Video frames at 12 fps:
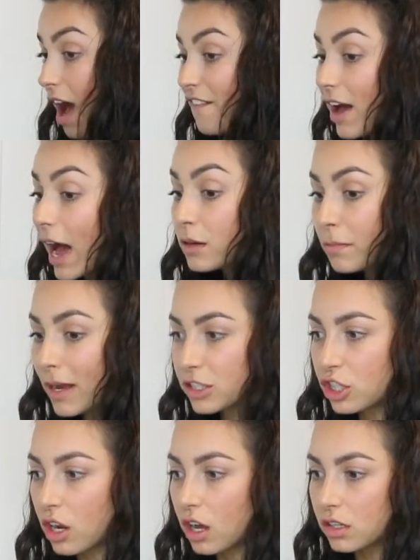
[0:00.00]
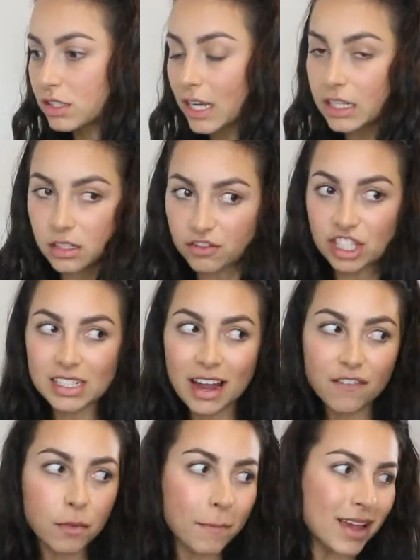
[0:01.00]
I've had matcha lattes, I've just
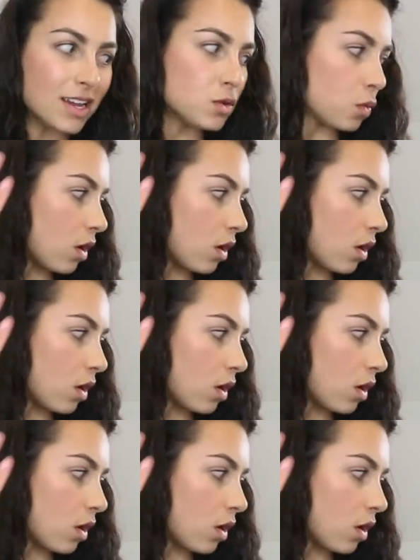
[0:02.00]
never made